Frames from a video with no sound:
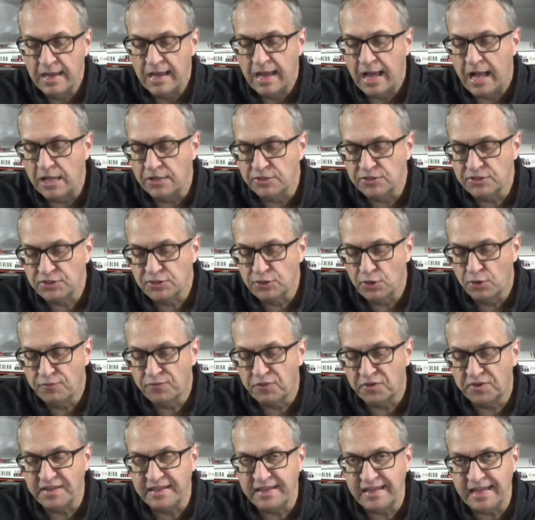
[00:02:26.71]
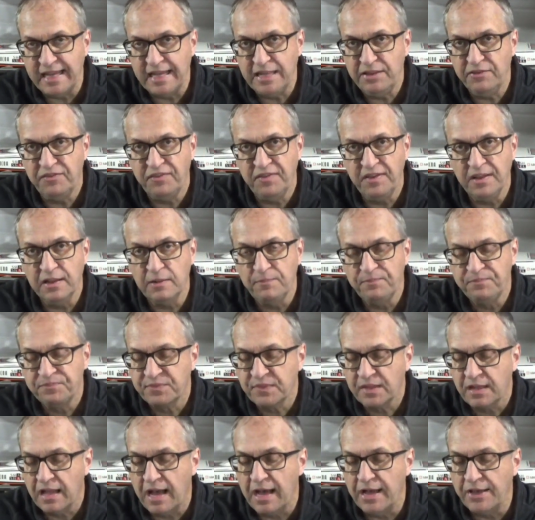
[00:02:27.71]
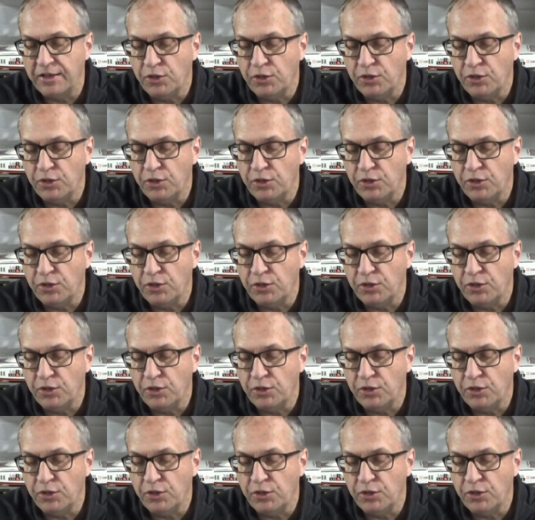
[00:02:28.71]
Also, for the infill, I